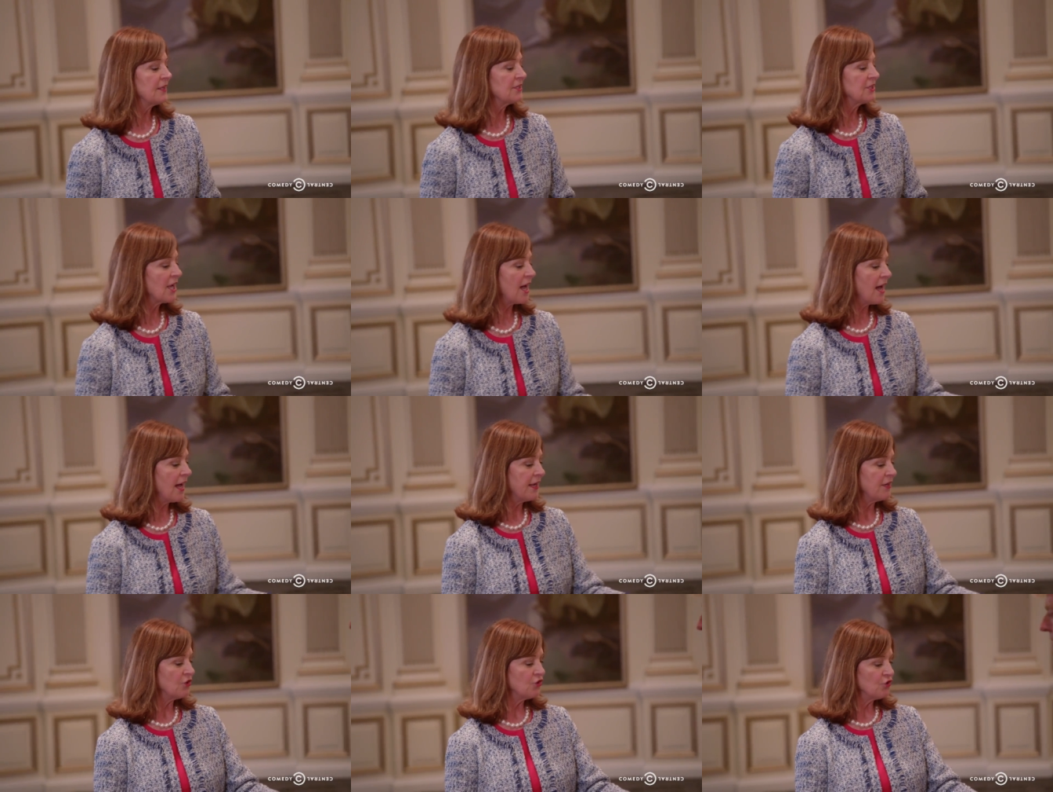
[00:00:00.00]
The
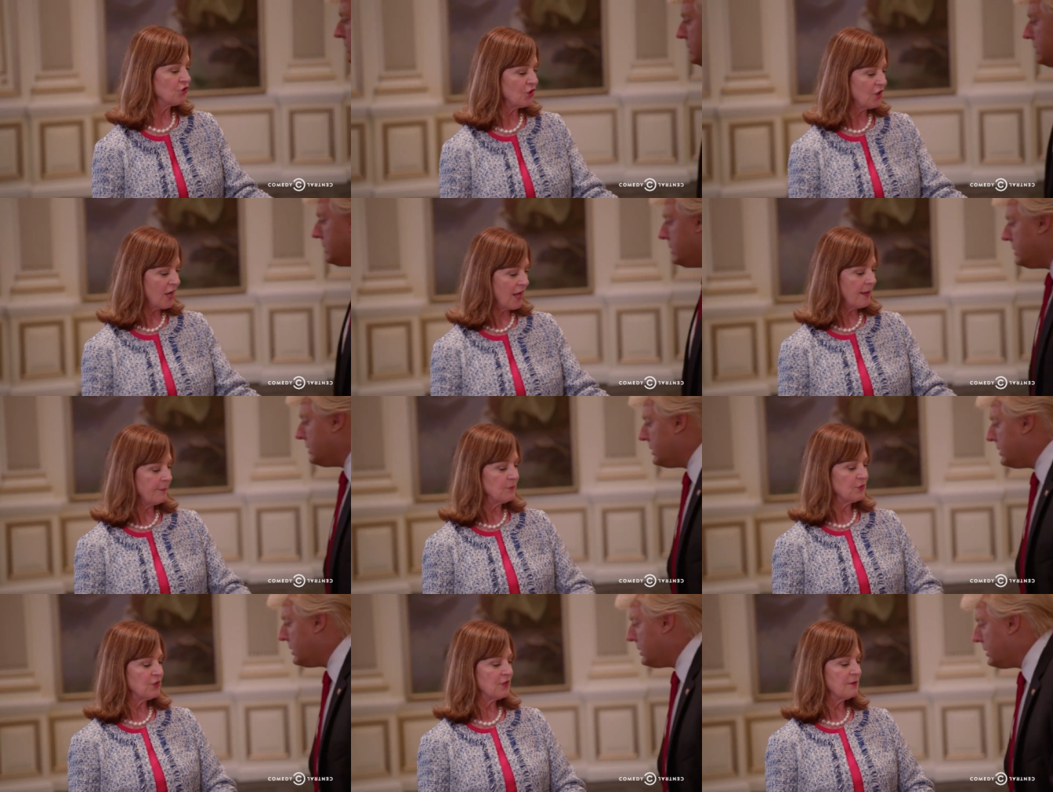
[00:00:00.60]
tie should come
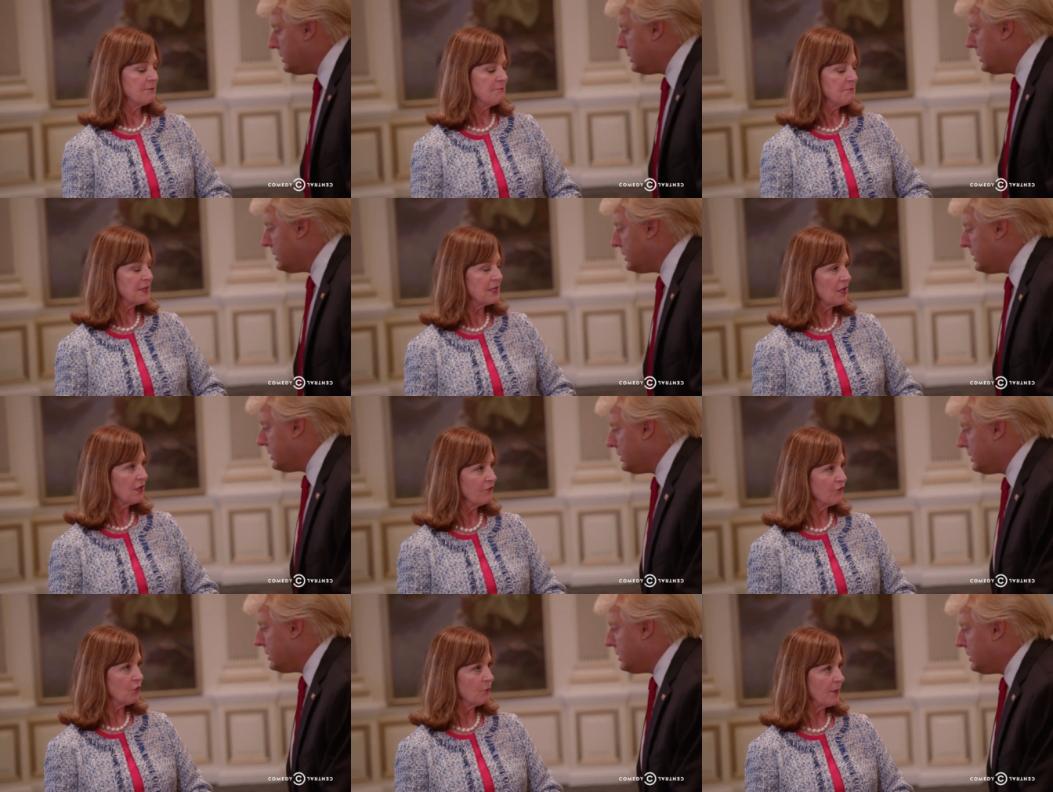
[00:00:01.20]
to the middle of
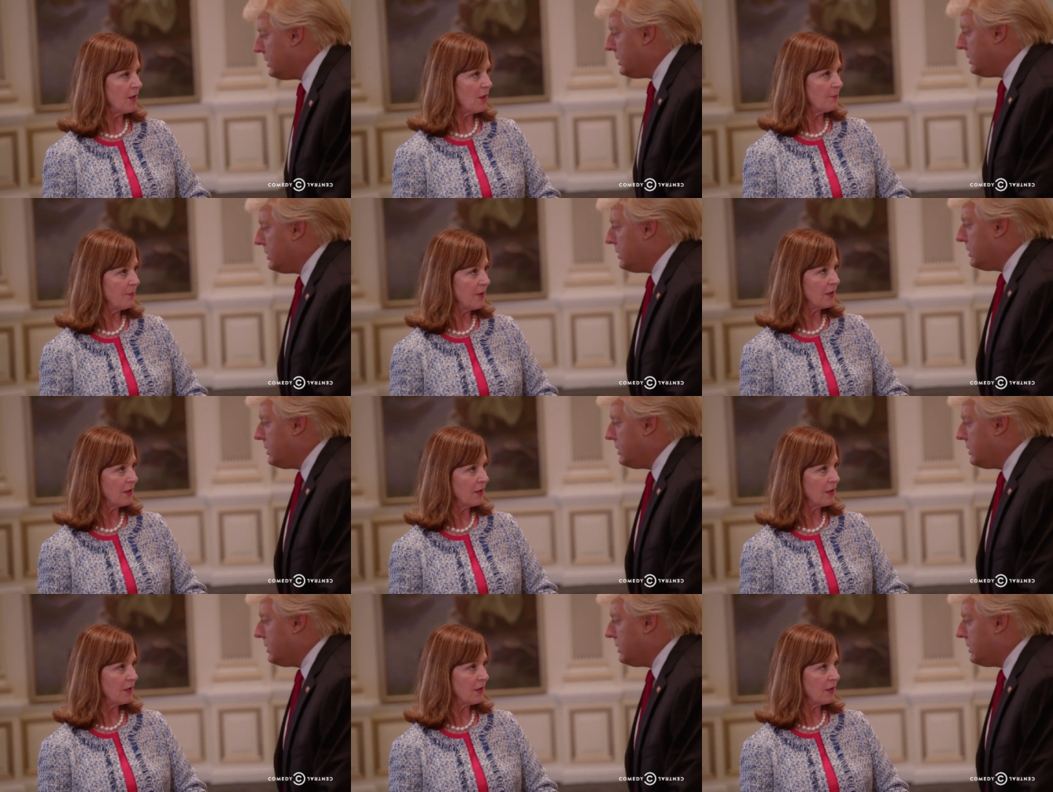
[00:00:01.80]
your belt